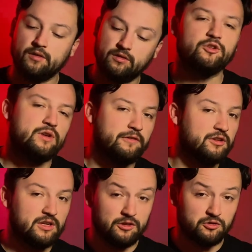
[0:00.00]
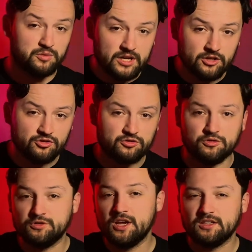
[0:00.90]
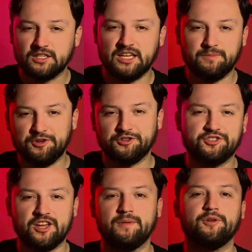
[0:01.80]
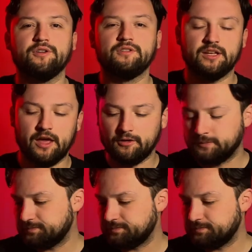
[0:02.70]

You definitely need those retention screws to keep your saber together.